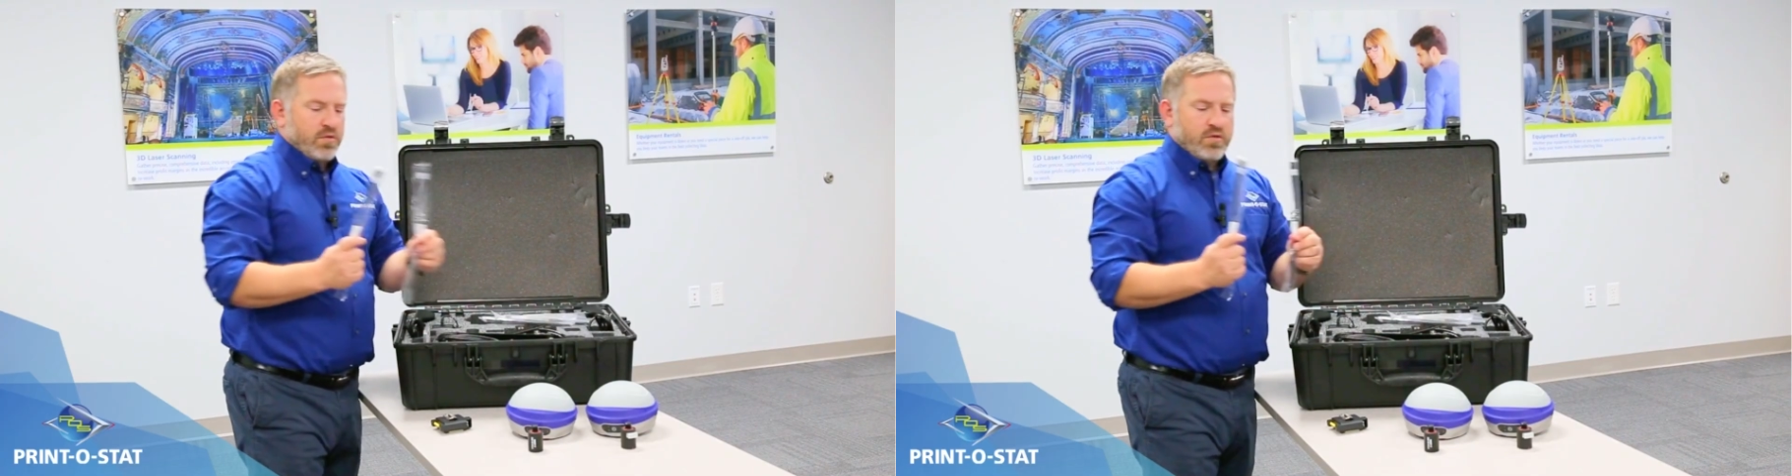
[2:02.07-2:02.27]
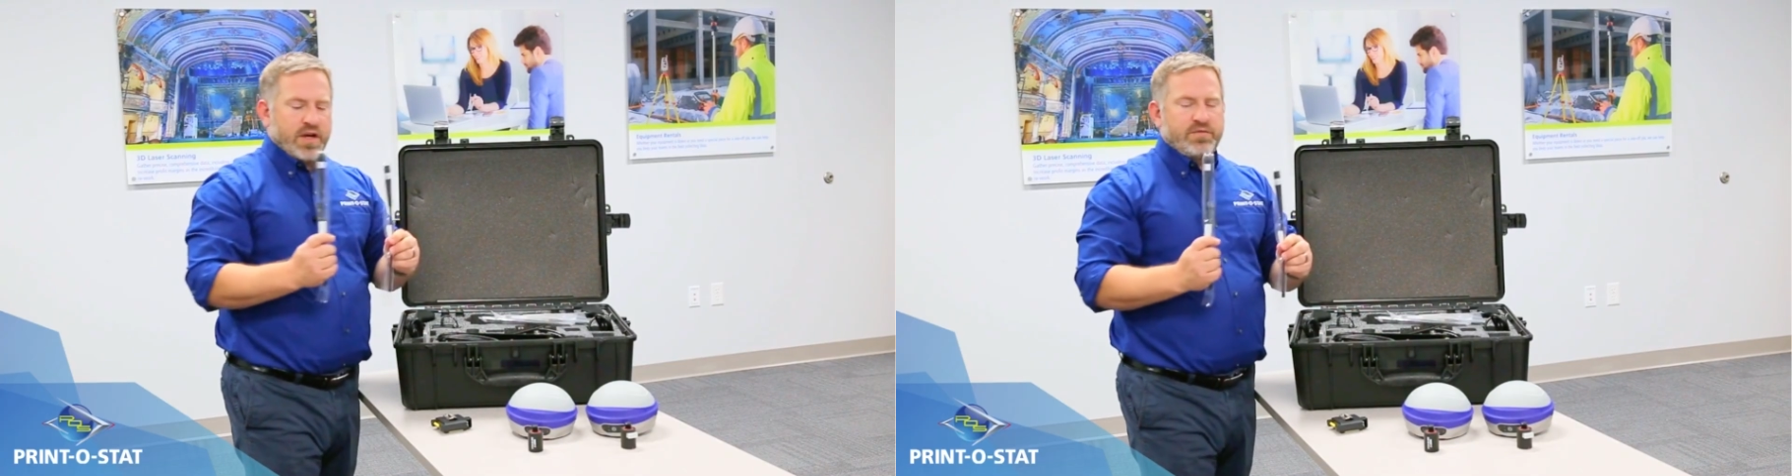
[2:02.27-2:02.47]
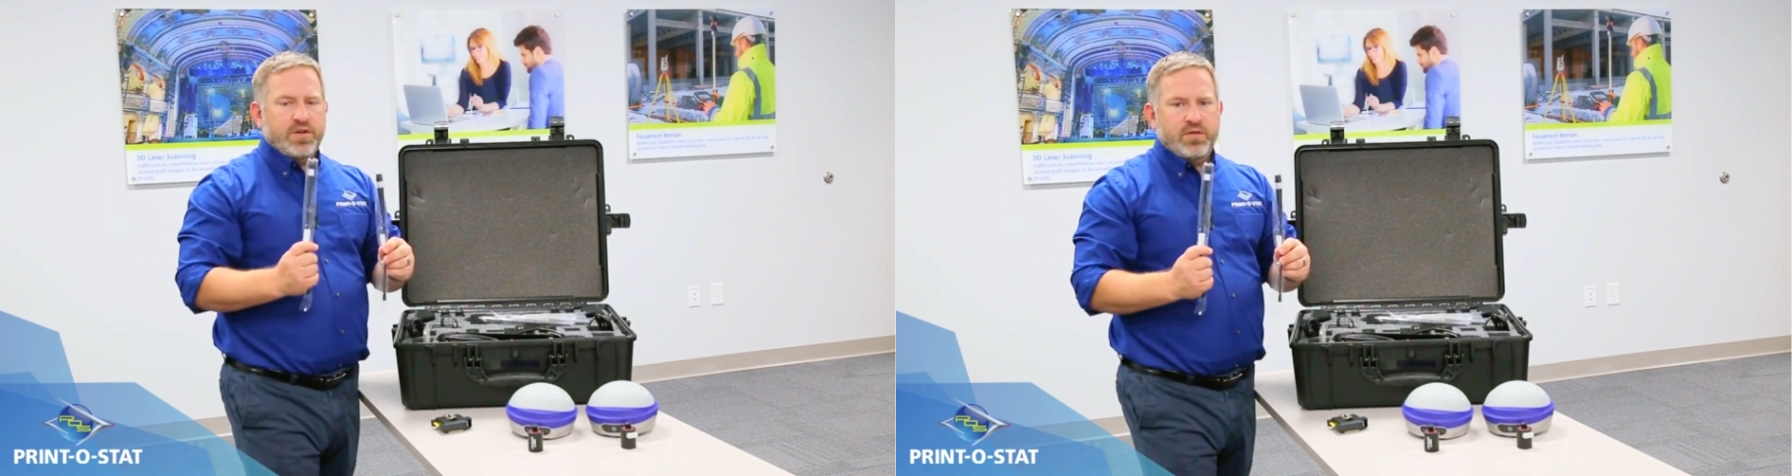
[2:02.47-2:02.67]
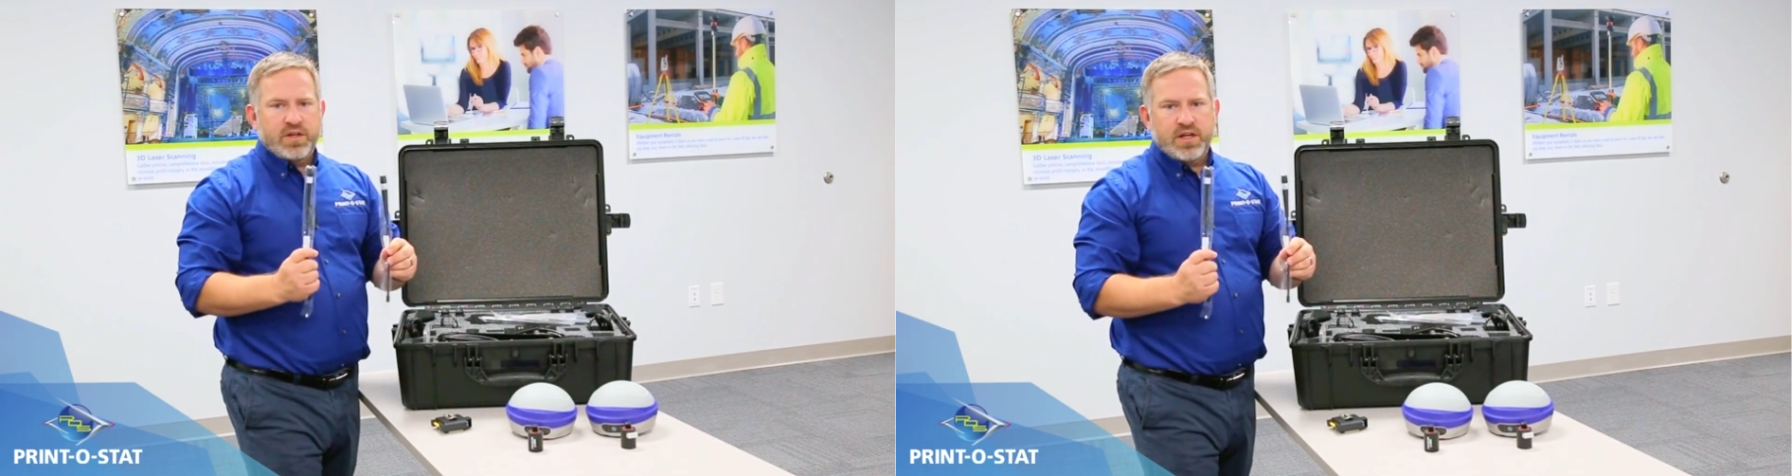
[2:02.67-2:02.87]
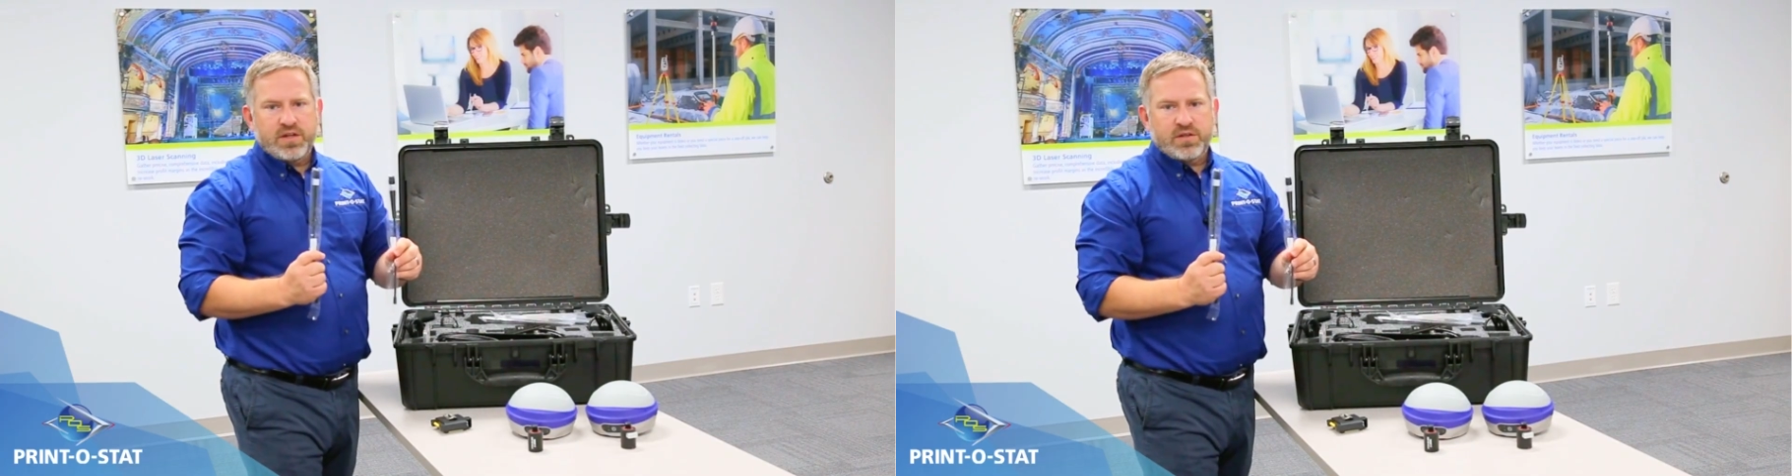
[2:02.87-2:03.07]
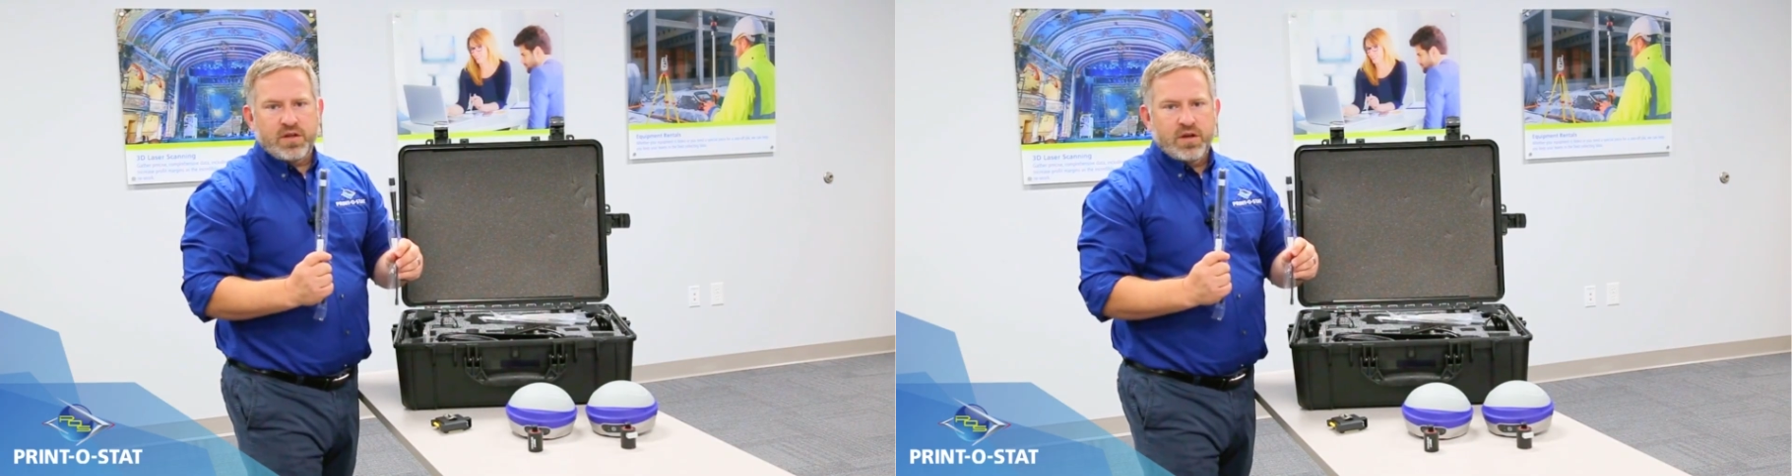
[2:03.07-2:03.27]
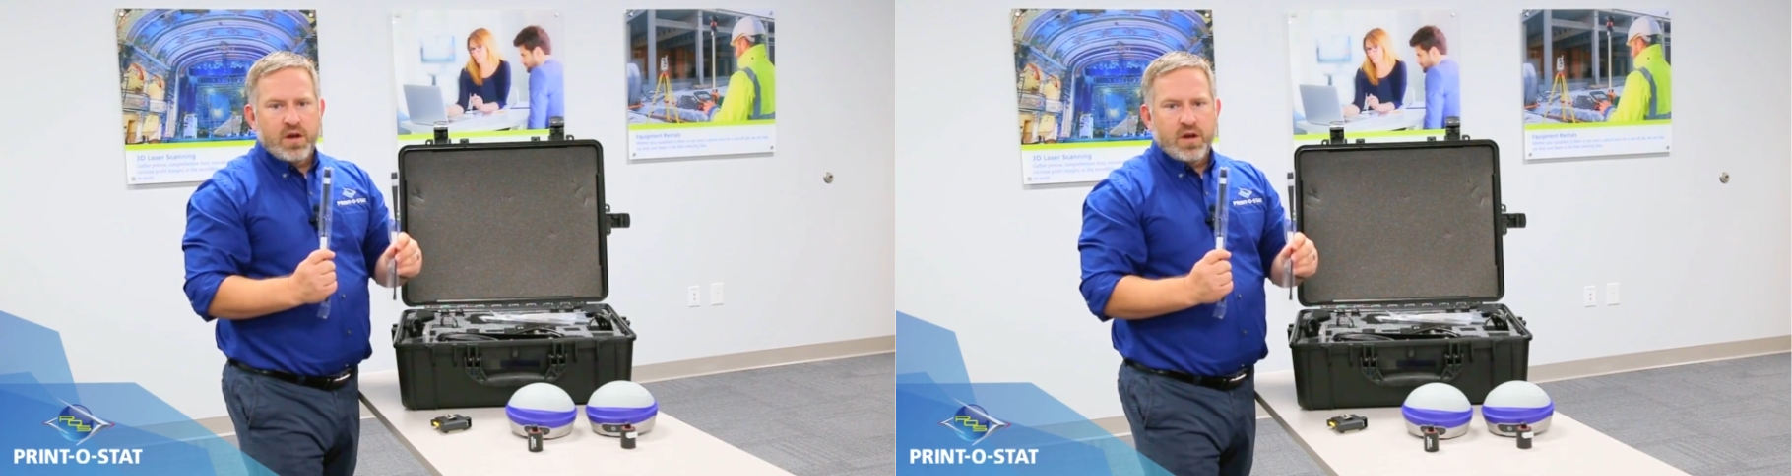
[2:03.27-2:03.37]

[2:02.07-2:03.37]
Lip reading: we'll have 2 of these.